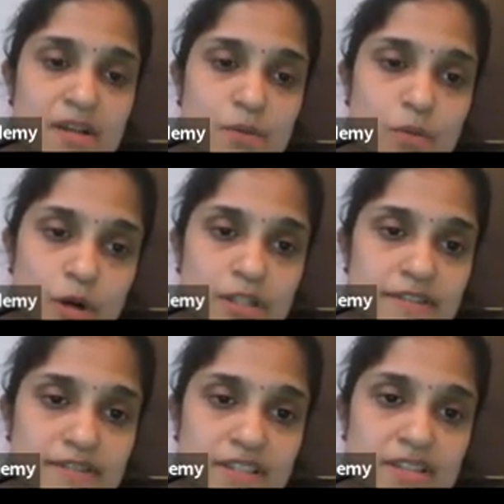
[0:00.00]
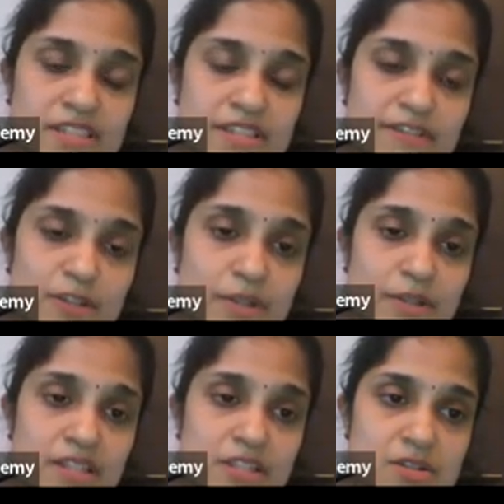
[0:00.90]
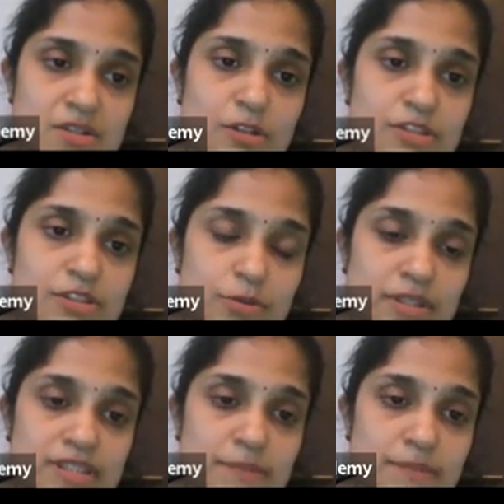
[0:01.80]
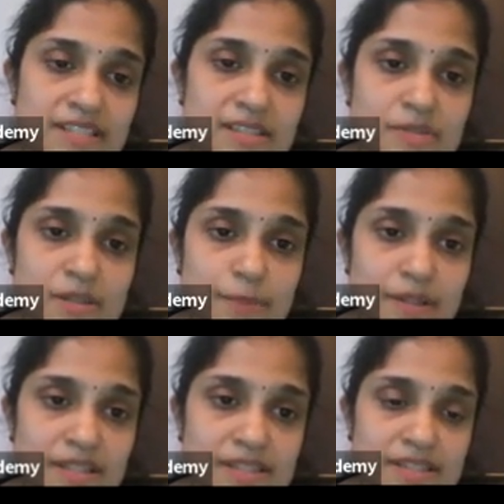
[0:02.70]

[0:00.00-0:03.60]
what if the receiving branch is also doing some exempt supplies,